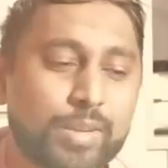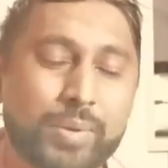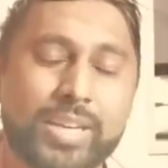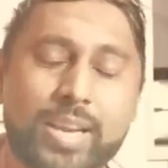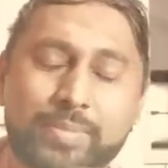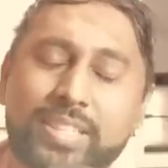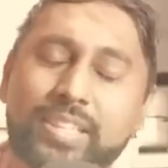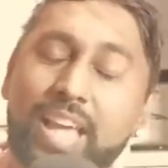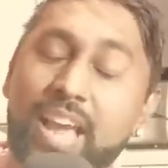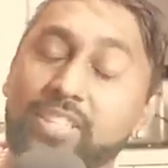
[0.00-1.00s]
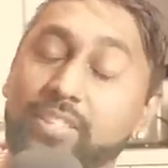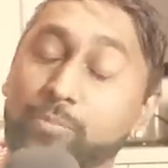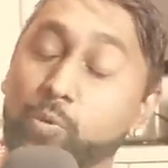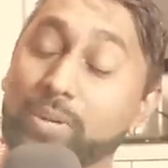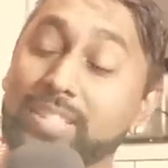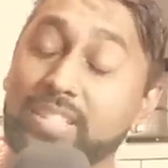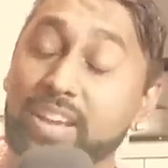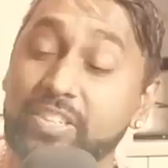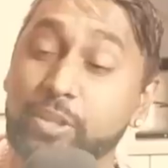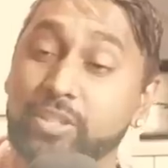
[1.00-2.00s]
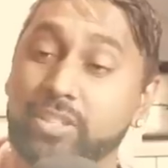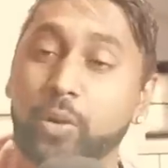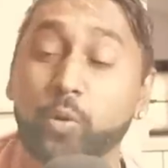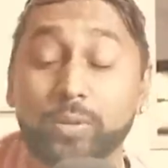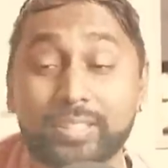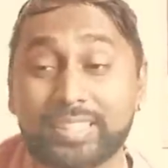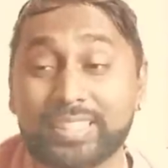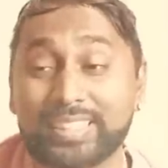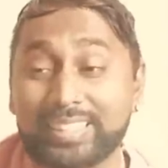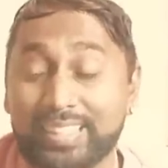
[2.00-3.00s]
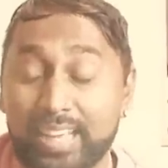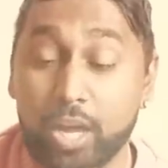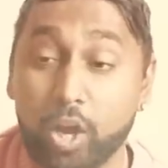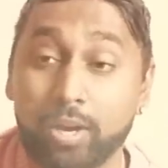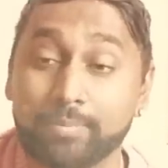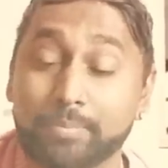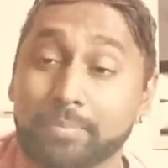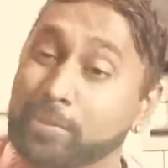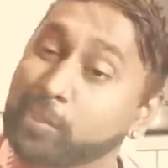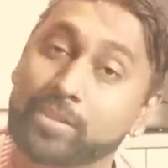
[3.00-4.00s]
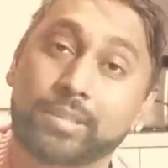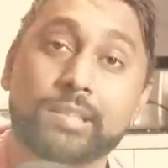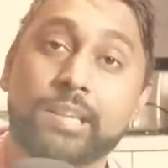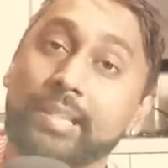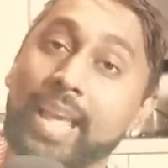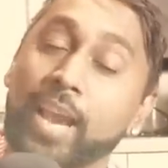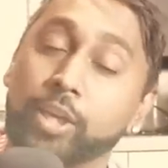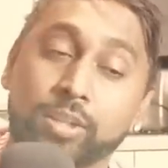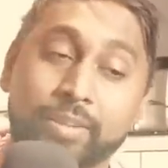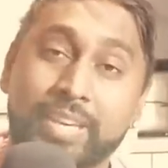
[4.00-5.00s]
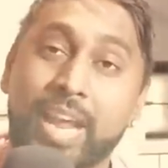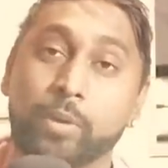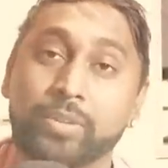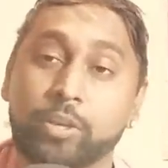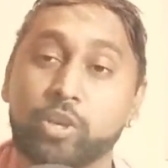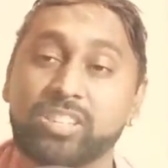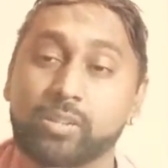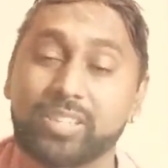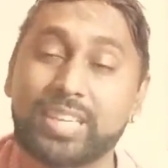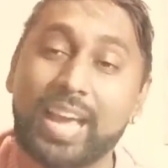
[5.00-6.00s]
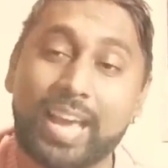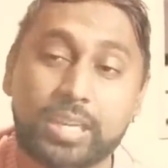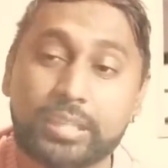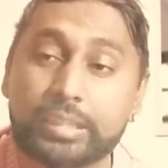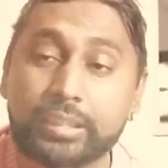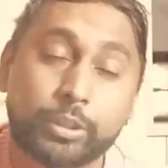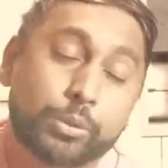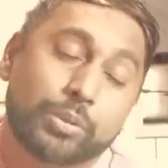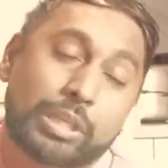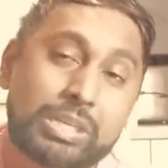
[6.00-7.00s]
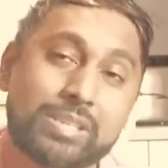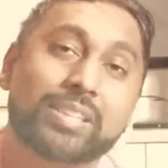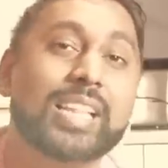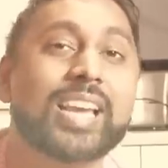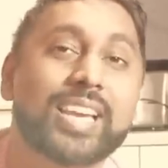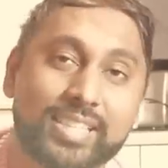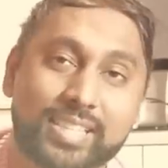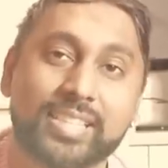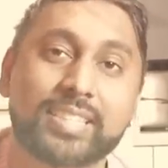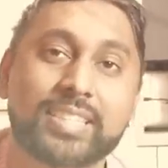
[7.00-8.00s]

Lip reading: My name's Nathaniel, I'm 27 years old. Just Nathaniel living out in the countryside, doing country things.